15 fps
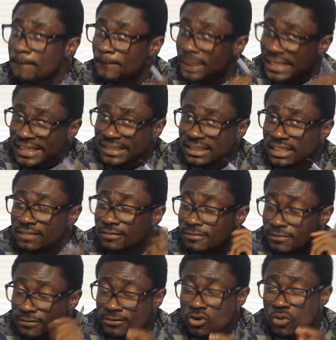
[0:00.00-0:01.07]
Platelets
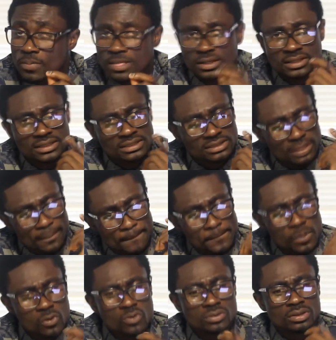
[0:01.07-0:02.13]
from the
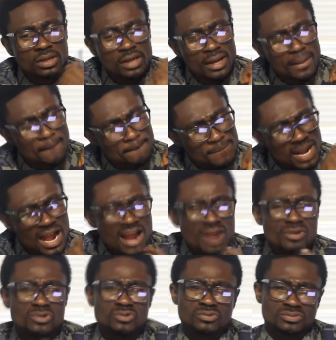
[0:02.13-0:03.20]
bone
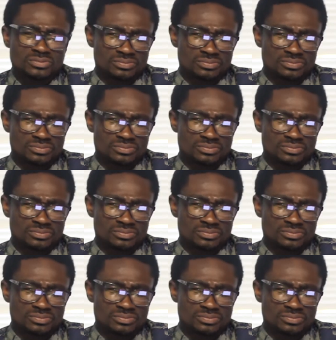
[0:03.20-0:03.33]
marrow.